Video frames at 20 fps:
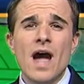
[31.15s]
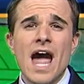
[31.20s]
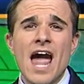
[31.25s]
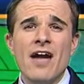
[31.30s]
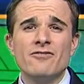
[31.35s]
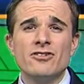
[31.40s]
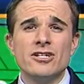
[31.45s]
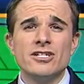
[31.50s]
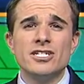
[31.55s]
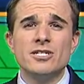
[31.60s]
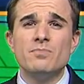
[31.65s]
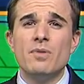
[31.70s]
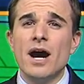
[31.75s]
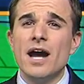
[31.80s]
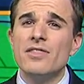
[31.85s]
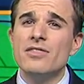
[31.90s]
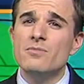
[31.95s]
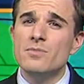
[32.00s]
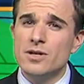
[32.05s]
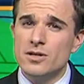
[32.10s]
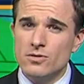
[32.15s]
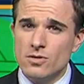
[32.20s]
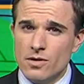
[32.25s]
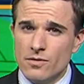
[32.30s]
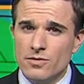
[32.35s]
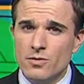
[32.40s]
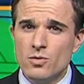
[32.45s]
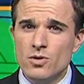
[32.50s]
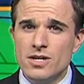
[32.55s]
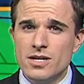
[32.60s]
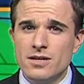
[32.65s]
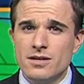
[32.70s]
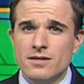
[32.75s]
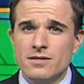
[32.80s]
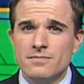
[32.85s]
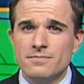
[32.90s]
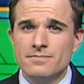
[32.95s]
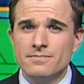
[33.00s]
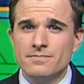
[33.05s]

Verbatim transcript: average by the middle of the week.